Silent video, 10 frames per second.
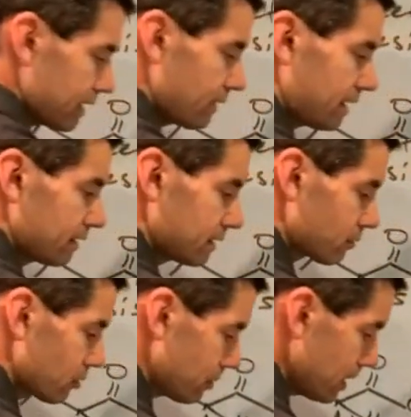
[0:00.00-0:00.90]
added this
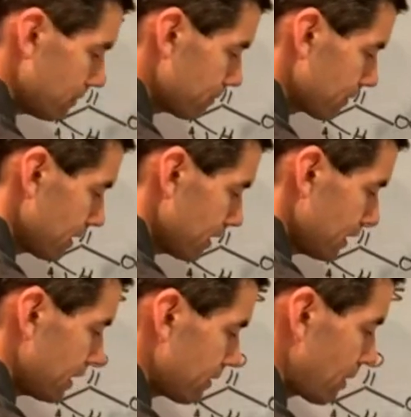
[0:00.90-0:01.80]
group here.
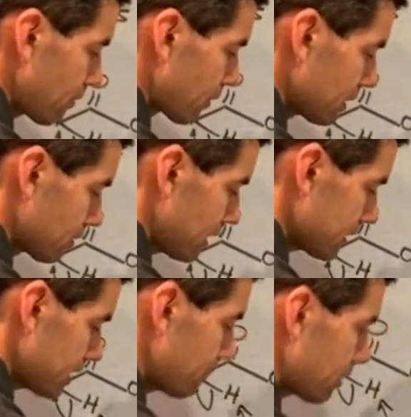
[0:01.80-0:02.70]
And then remember, we're going to do our
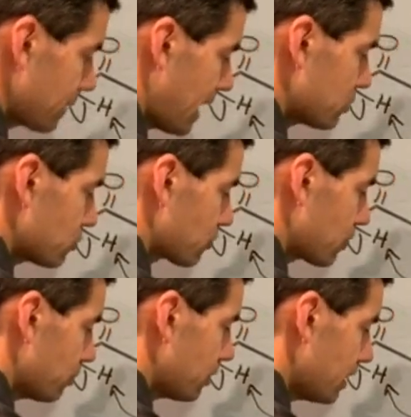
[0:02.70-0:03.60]
next step here will be
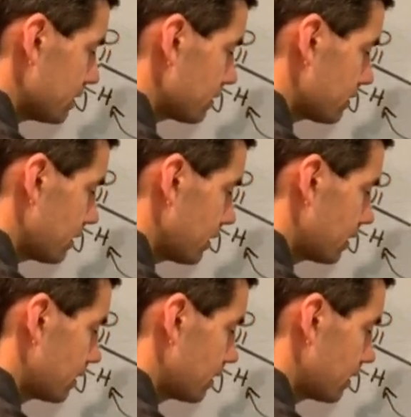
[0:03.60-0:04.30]
H3O plus